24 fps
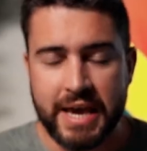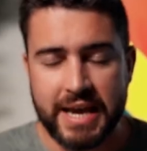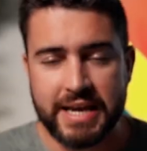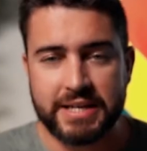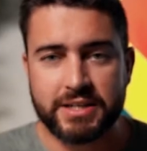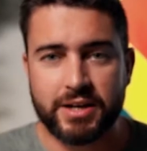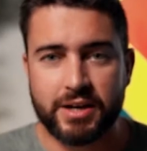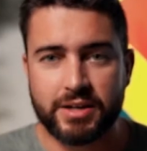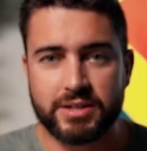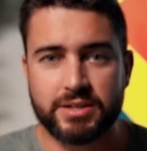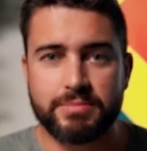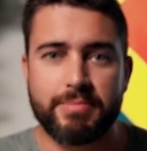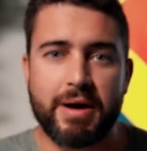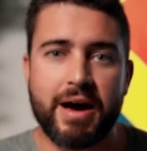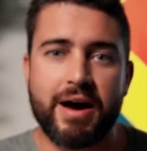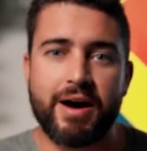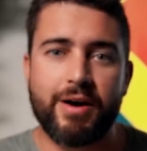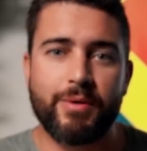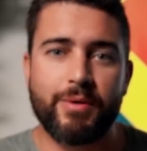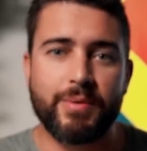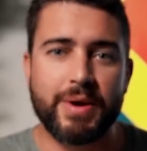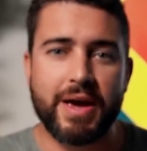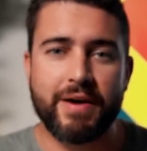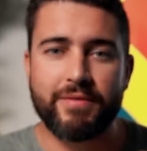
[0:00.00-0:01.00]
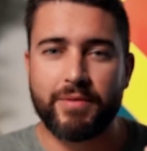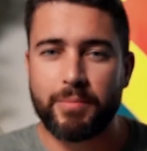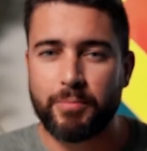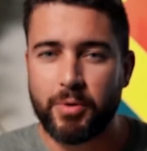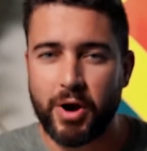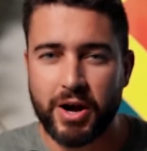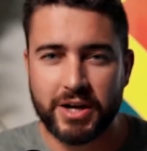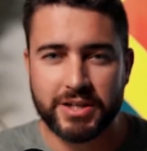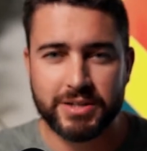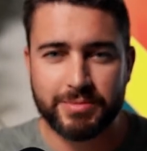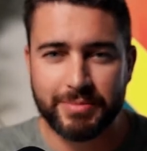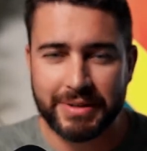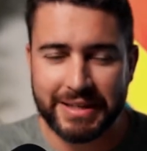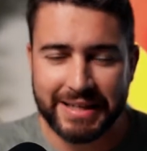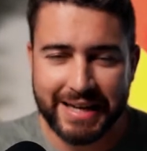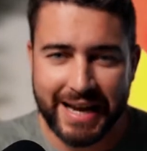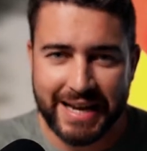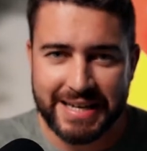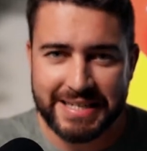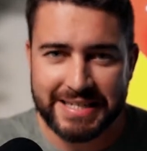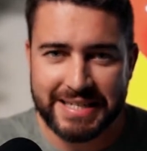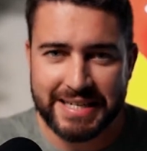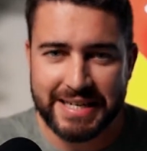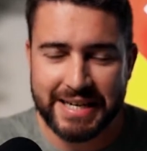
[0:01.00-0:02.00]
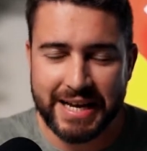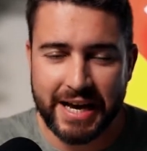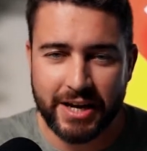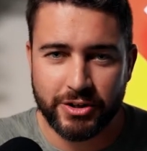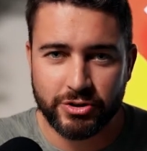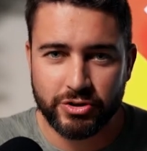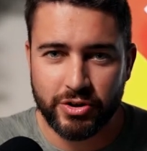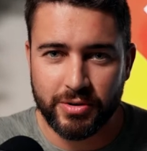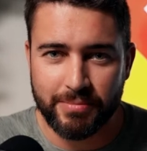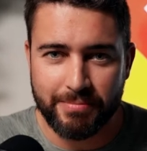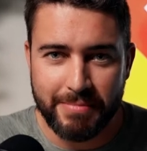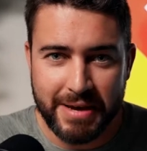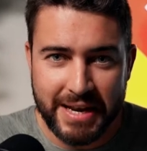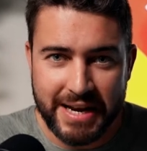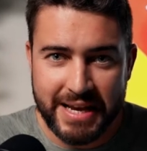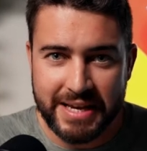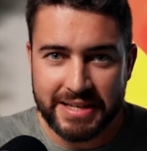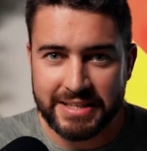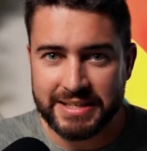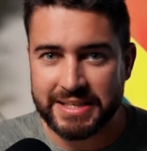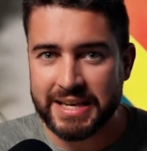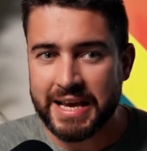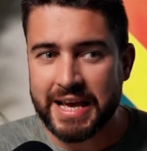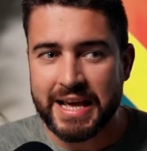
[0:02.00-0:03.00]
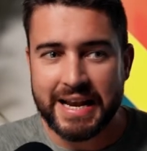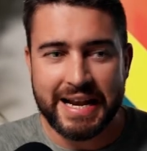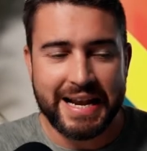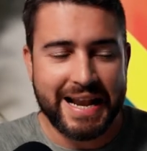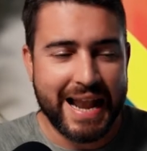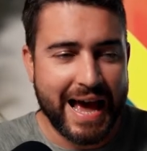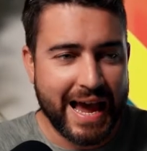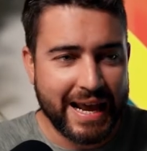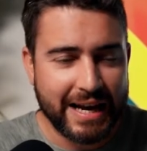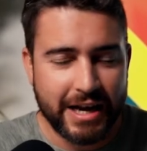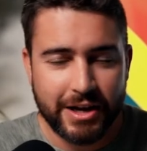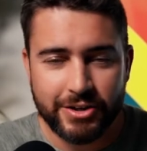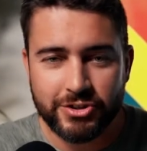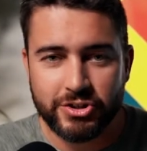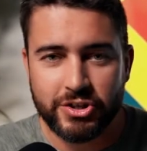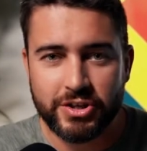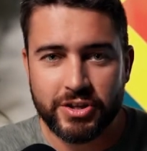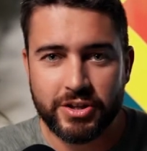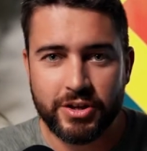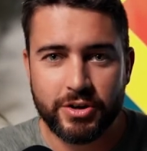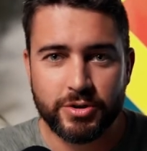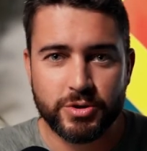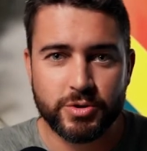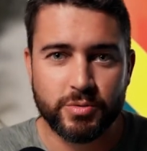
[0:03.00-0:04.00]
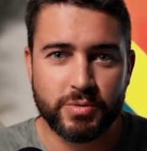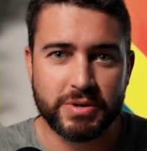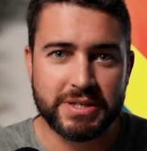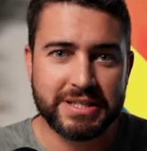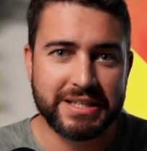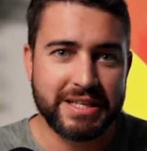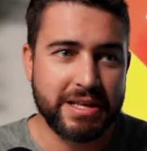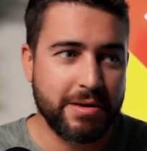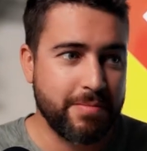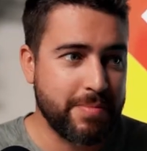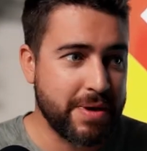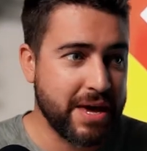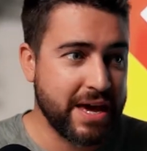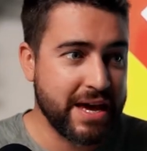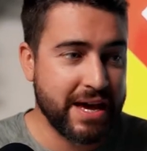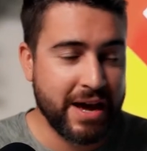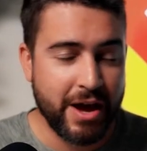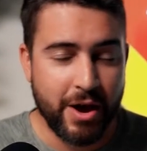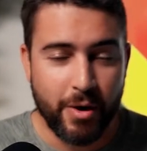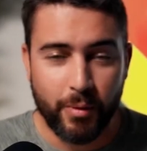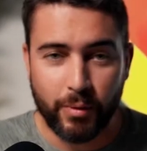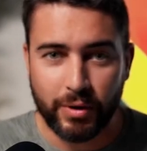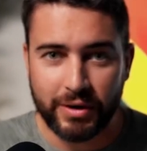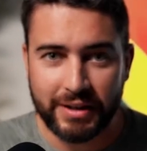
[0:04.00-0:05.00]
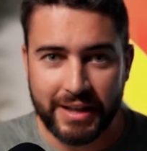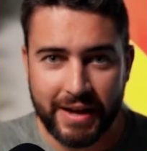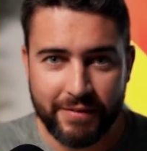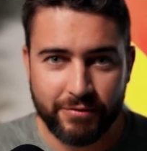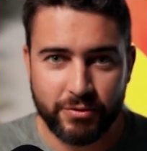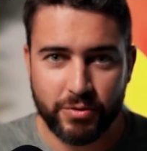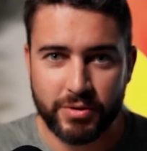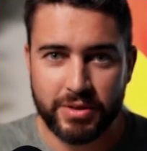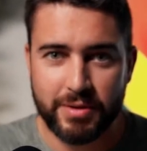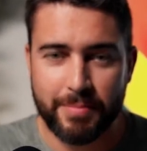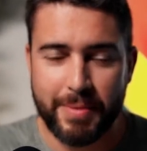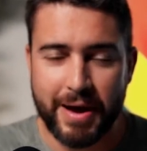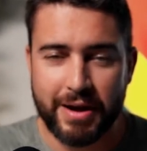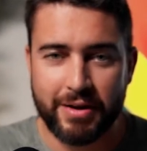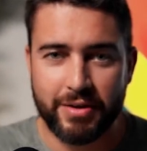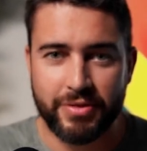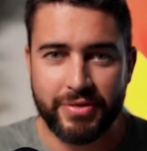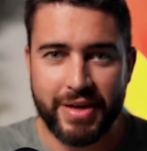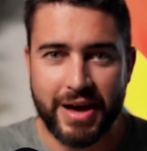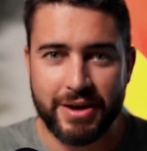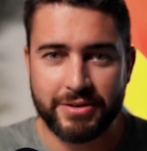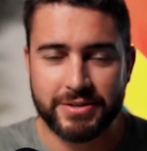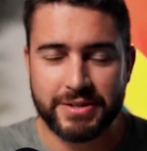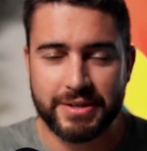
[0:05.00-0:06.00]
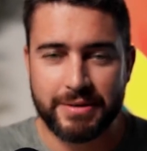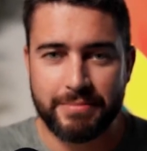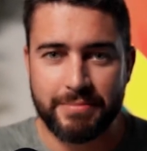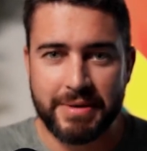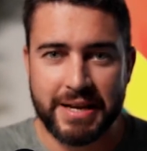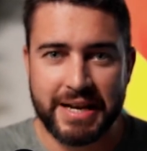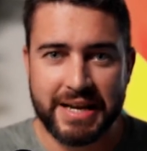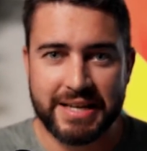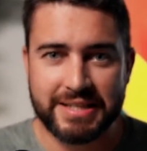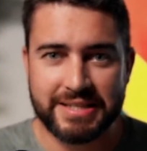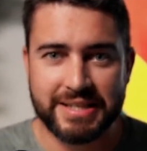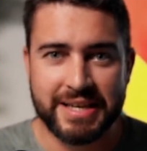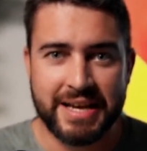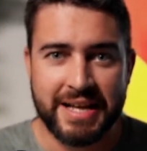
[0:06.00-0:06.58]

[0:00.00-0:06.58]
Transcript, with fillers: He talks about how we have approximately 1900 minutes, 900 of those were sleeping, we're left with about a thousand minutes.